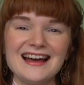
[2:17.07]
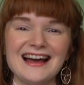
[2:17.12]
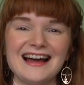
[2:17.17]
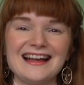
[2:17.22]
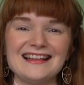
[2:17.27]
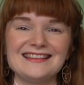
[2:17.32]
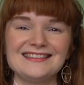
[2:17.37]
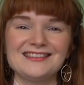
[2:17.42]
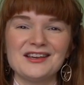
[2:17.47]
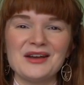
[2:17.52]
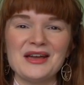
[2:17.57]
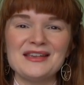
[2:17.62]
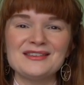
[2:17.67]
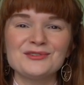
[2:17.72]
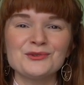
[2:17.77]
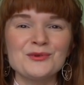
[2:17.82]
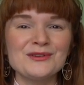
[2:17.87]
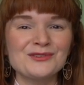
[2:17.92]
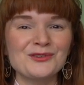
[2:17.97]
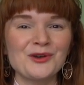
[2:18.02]
and so it's
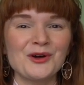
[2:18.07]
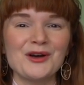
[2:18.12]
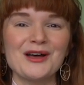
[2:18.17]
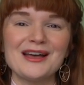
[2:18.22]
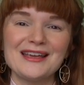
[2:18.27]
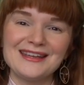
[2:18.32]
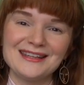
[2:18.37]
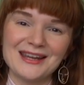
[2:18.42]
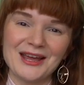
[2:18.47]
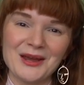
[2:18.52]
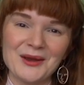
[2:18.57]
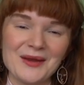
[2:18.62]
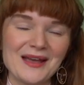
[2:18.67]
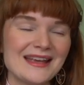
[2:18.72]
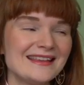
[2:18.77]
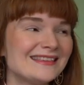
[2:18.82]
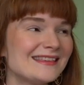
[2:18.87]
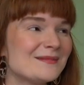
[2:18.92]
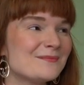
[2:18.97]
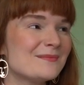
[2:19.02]
always got, you know,
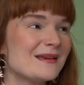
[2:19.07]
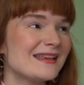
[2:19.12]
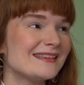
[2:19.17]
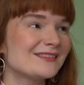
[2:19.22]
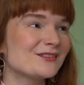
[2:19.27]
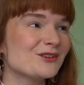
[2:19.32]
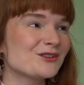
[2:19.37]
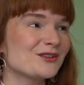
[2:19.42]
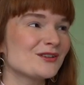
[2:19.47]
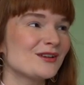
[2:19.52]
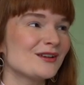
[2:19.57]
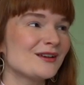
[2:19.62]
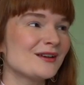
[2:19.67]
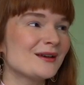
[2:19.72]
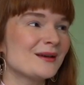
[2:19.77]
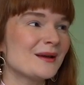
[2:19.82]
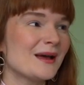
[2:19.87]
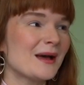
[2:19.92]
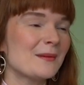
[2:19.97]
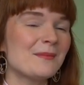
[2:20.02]
it's got
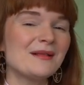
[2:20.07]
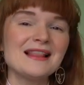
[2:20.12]
a